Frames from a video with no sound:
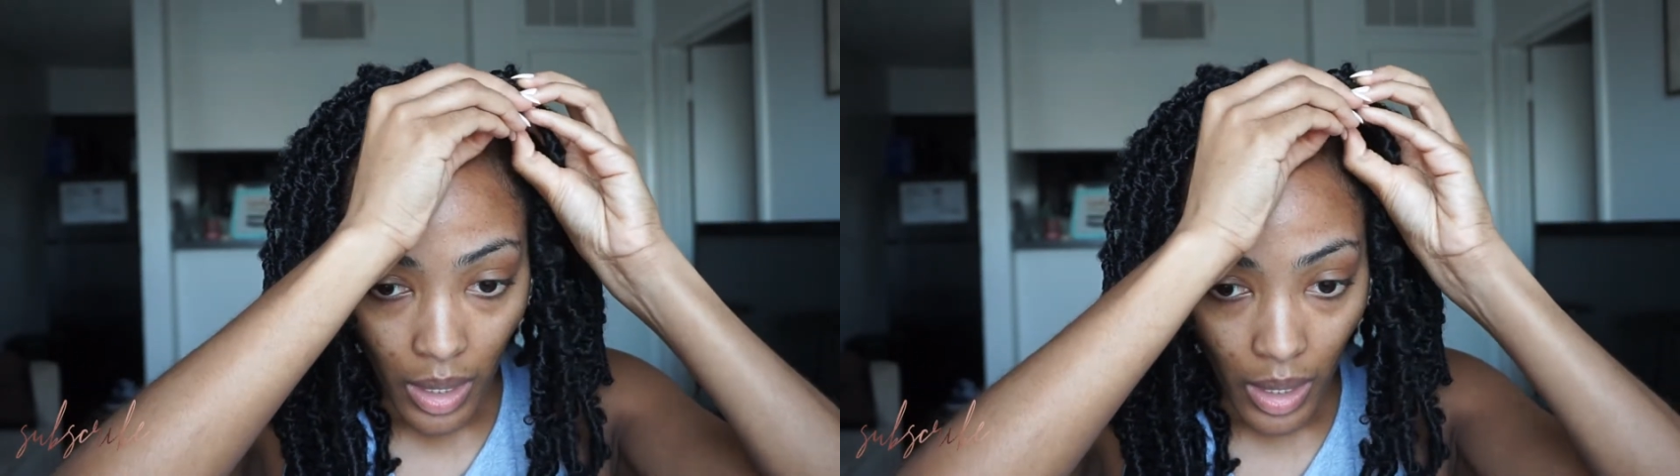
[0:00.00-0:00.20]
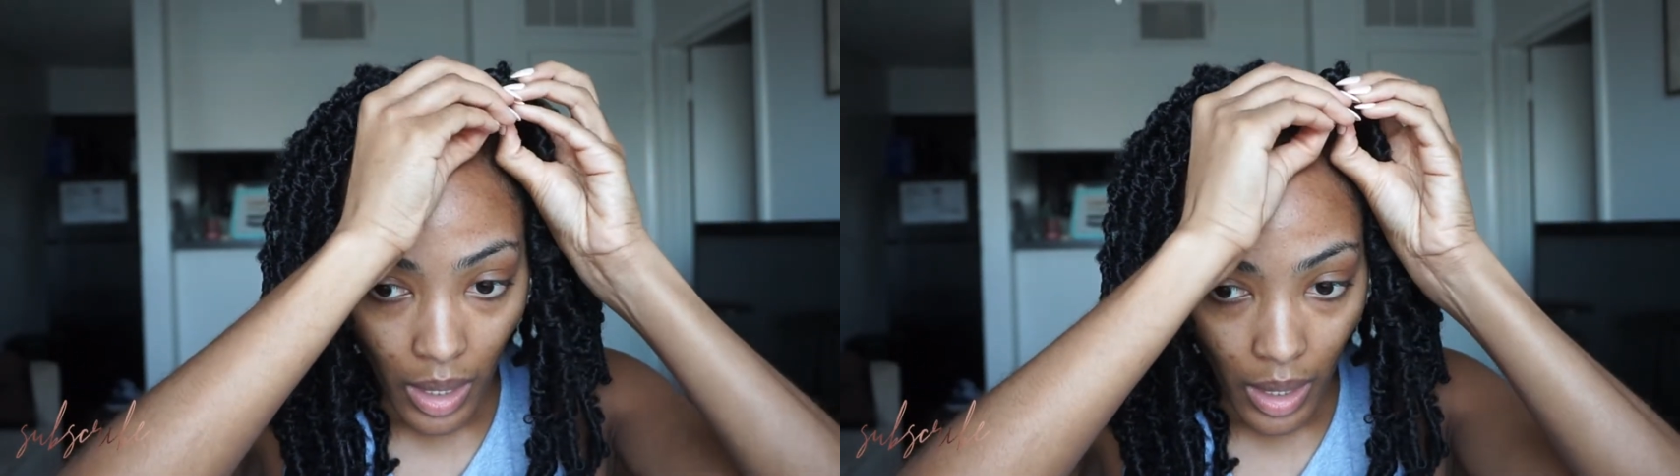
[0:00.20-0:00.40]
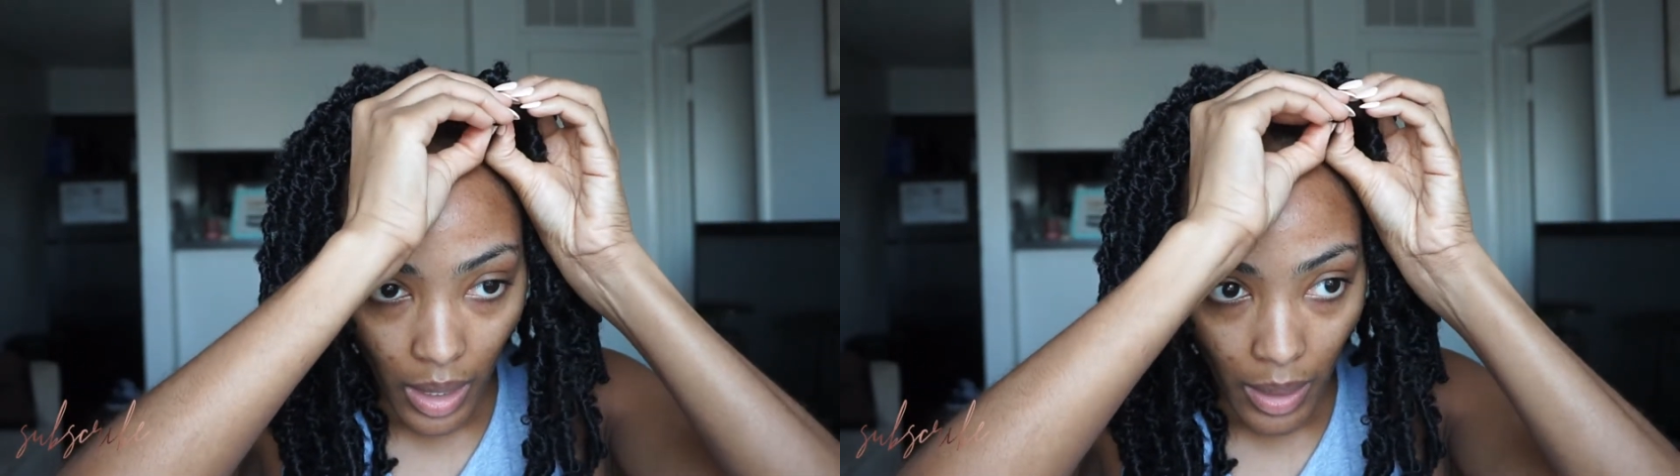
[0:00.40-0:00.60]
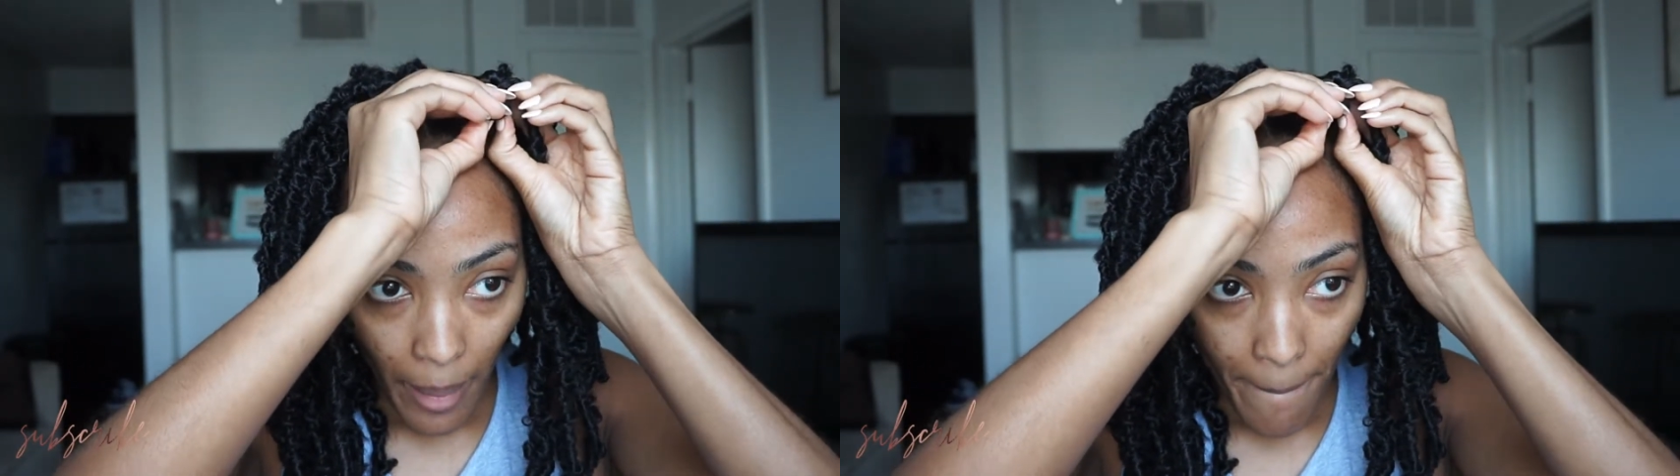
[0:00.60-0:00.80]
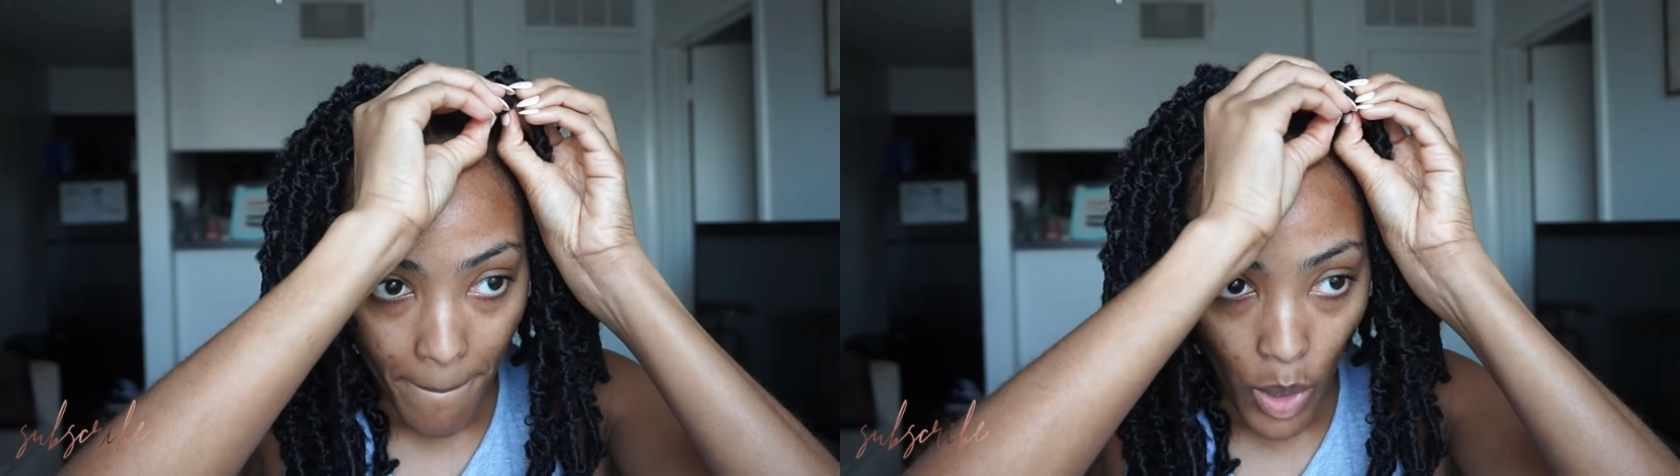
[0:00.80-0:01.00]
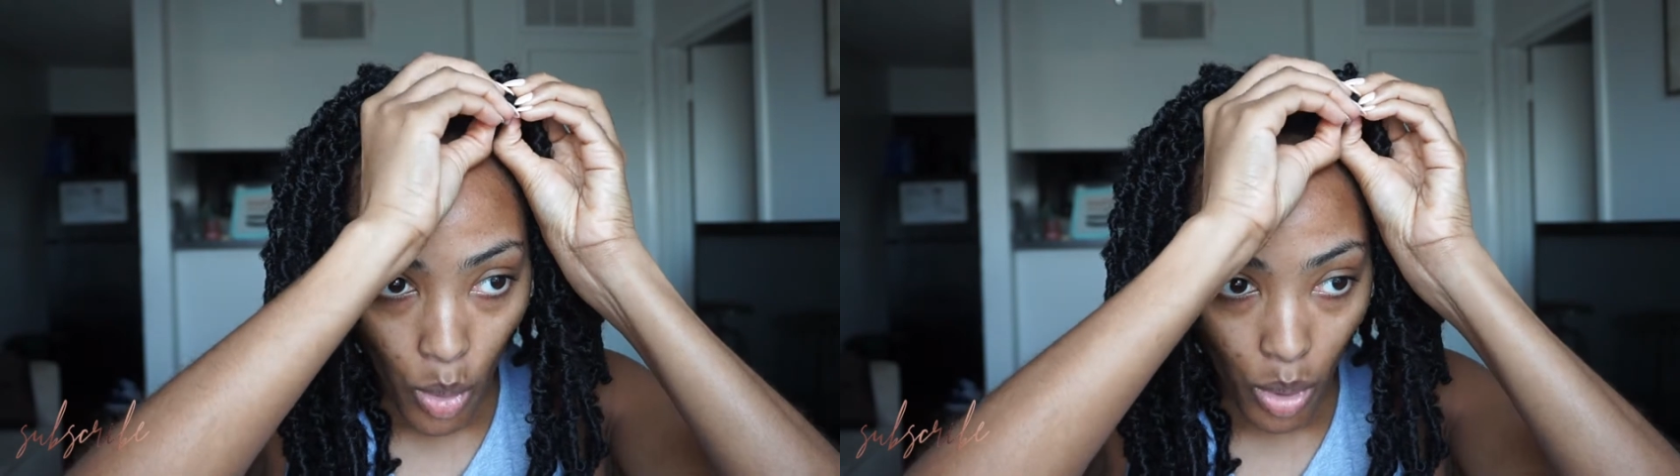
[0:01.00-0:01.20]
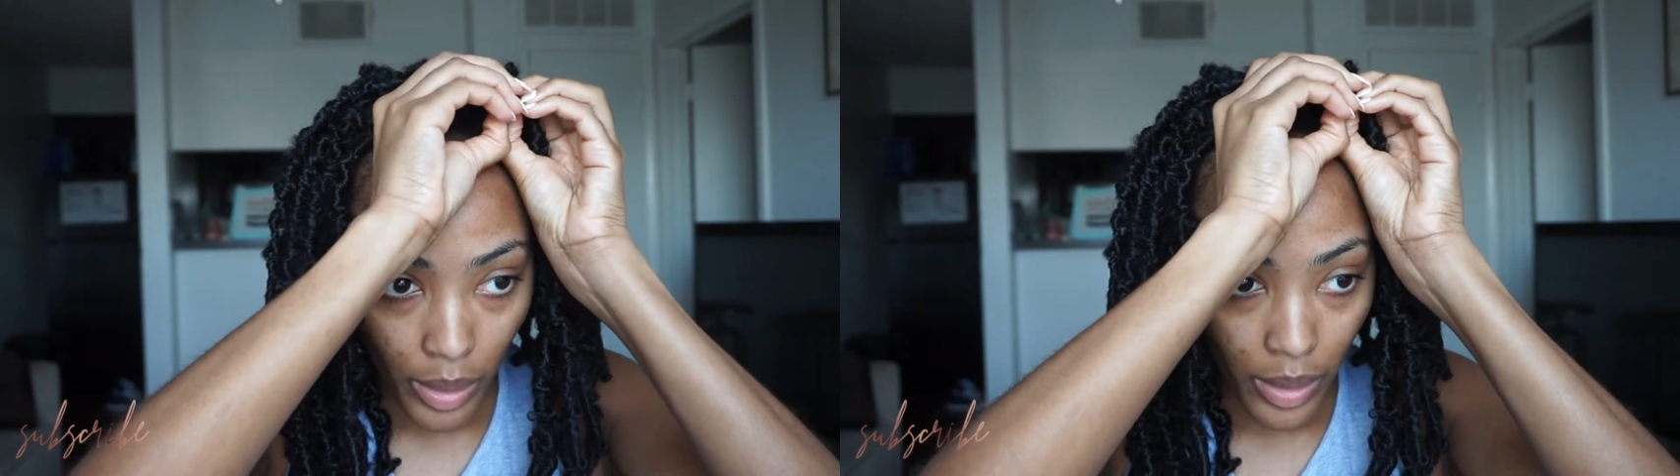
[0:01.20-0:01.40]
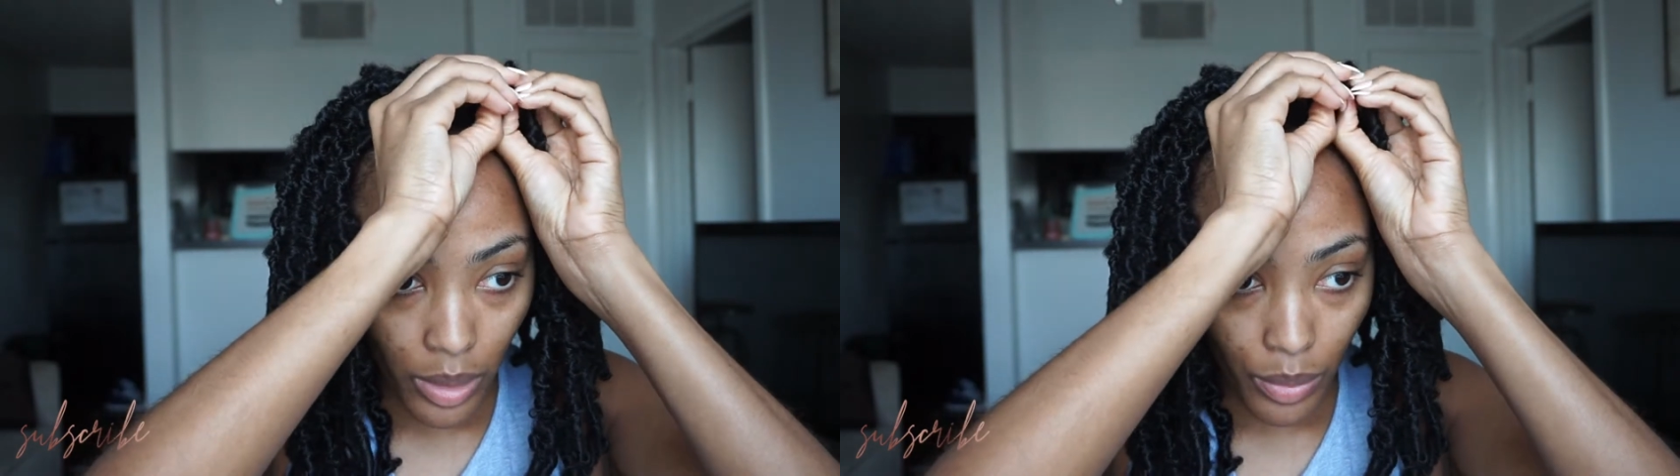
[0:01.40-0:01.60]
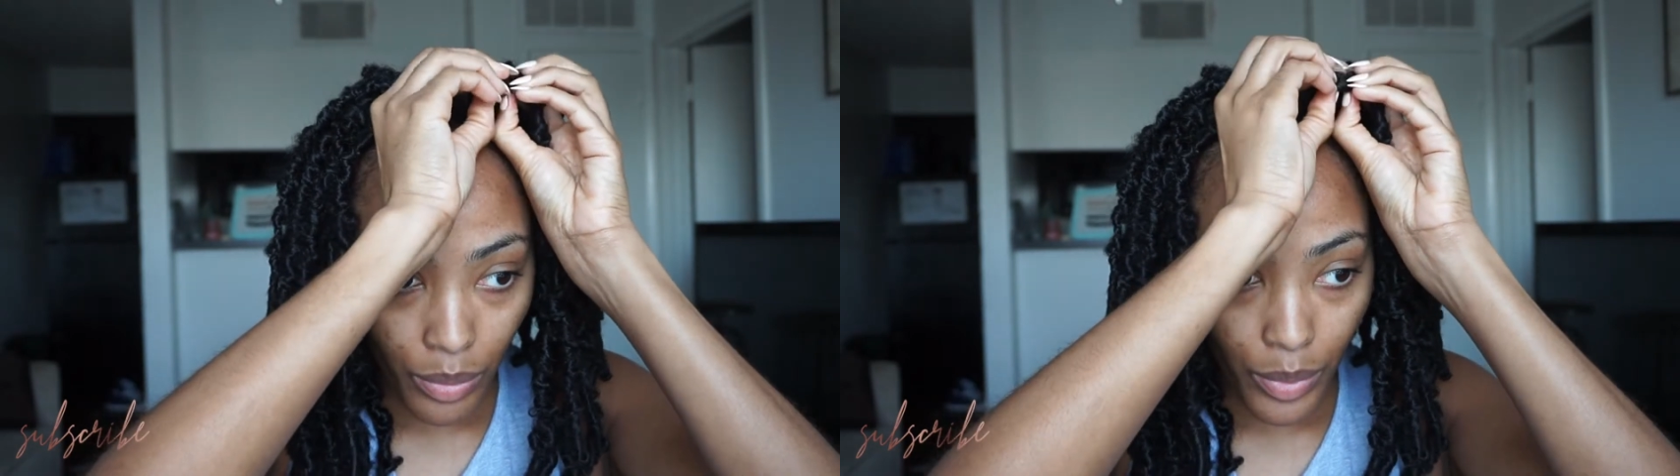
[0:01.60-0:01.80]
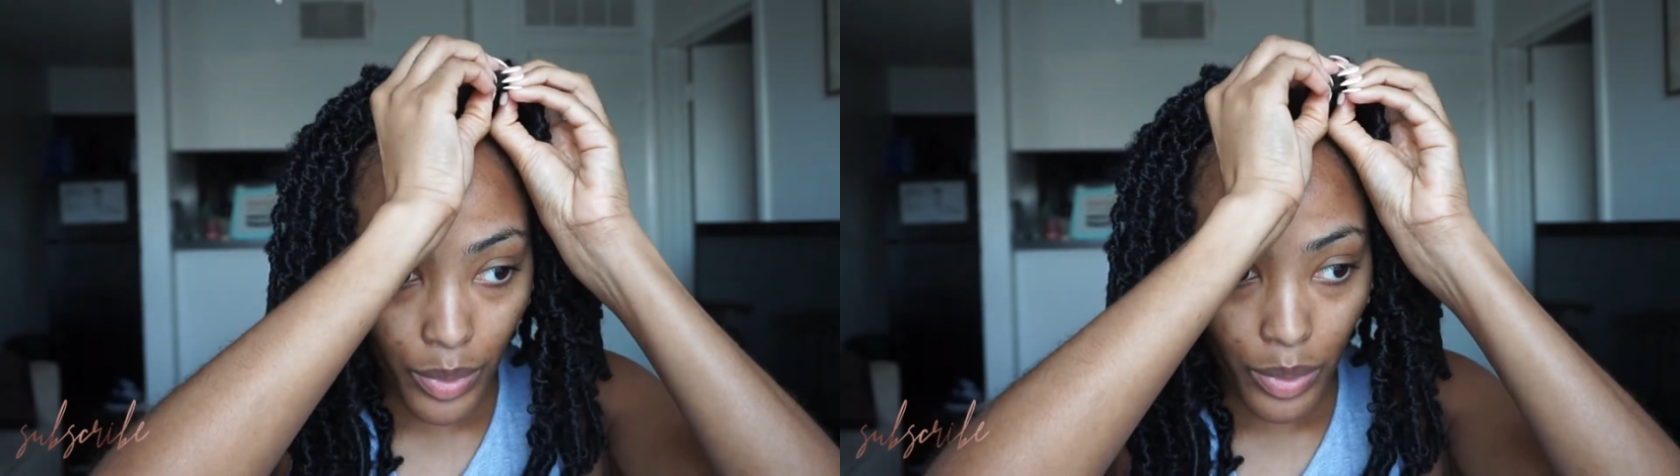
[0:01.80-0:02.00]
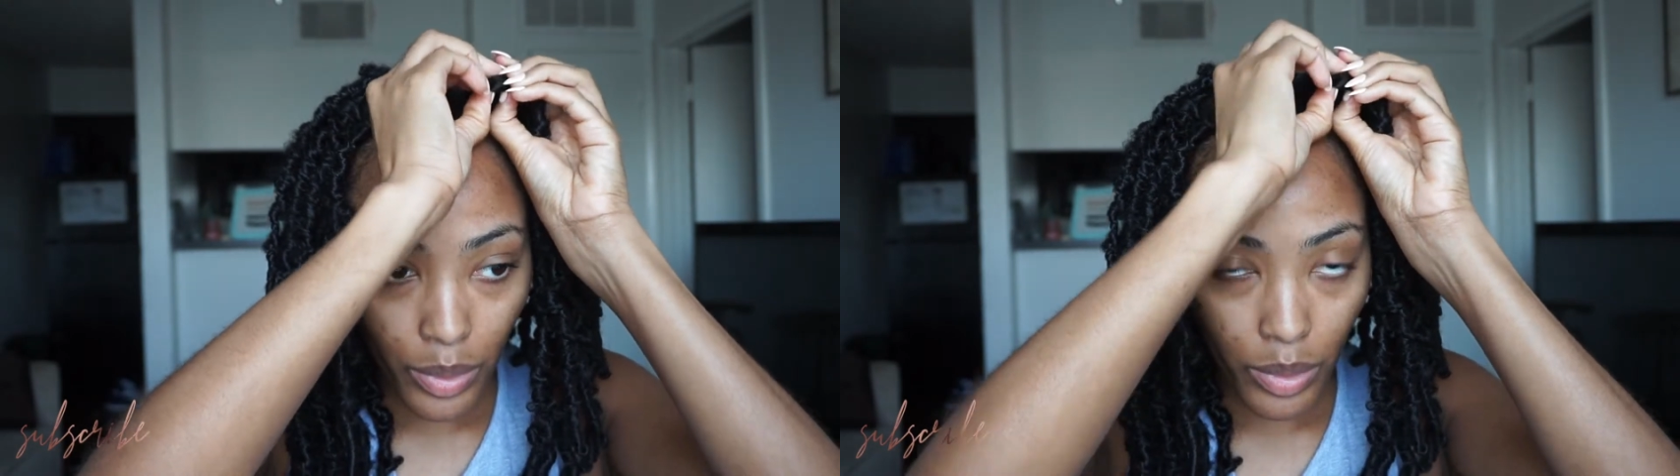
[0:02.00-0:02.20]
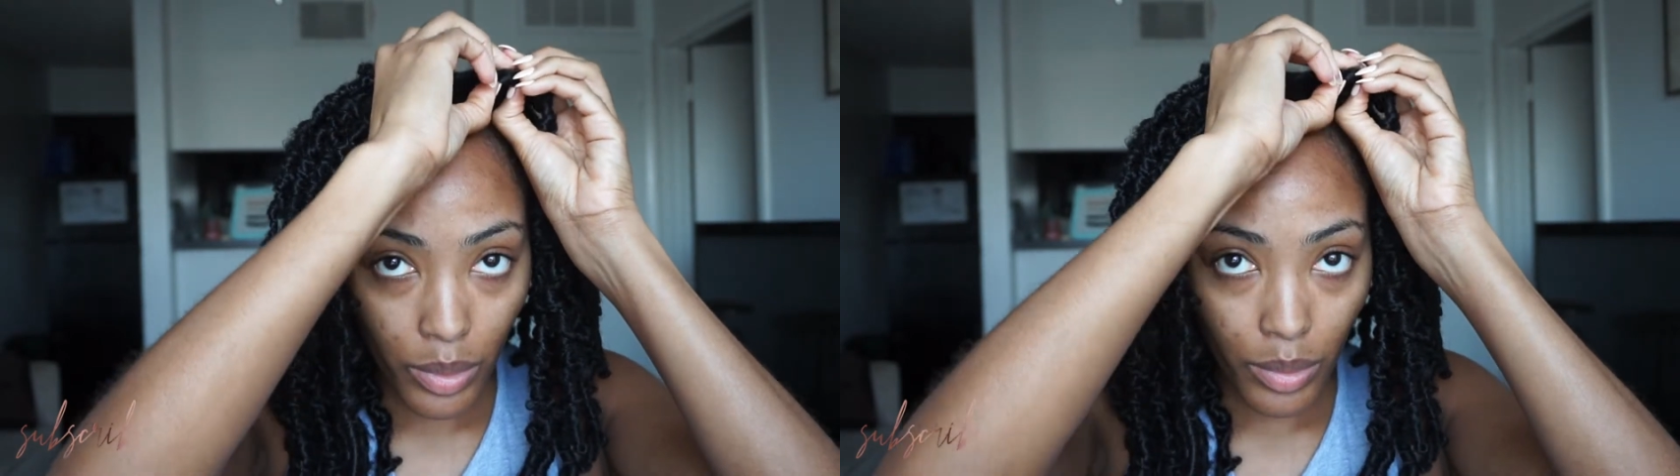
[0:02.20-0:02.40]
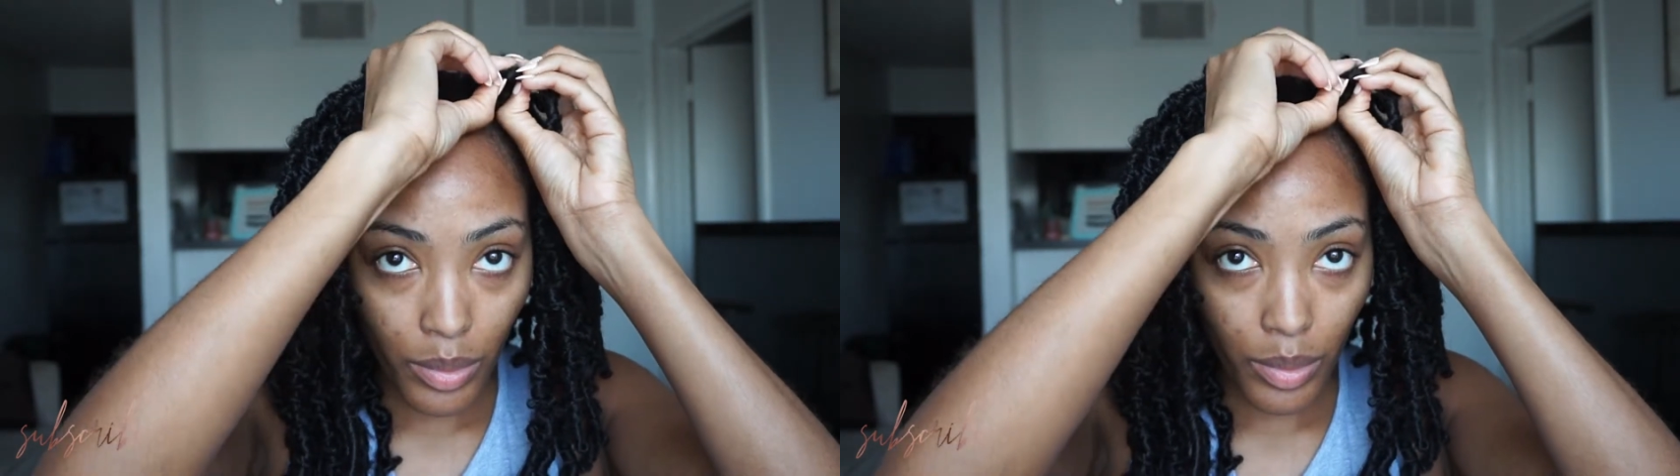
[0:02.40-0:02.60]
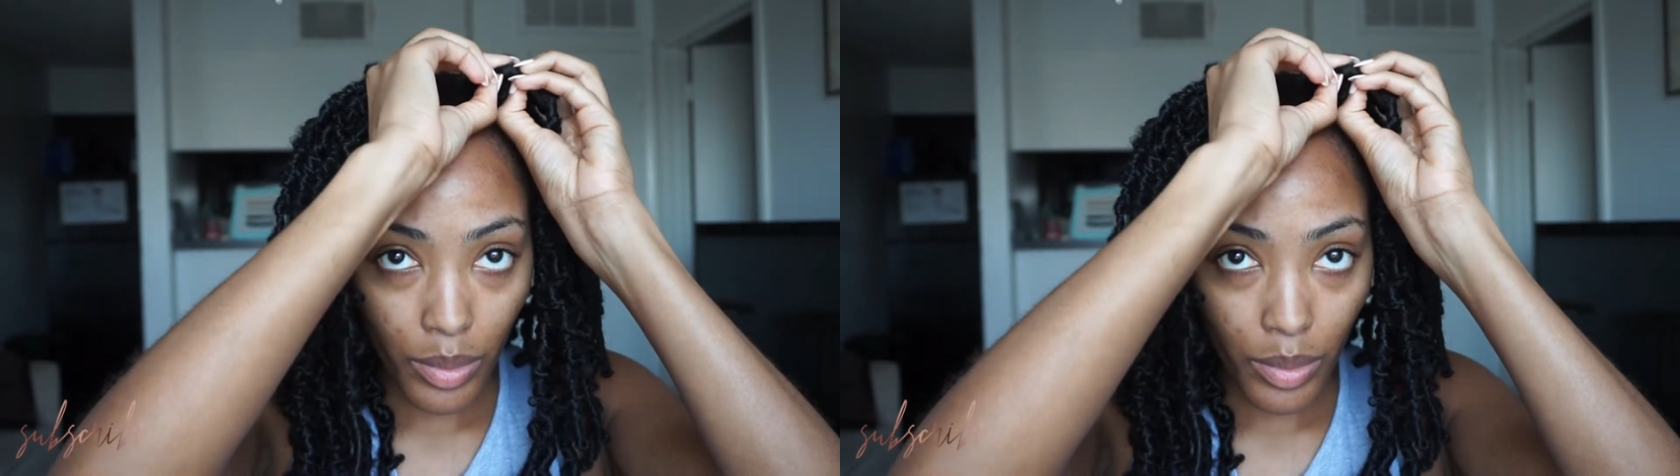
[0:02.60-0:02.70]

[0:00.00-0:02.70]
and pull it through.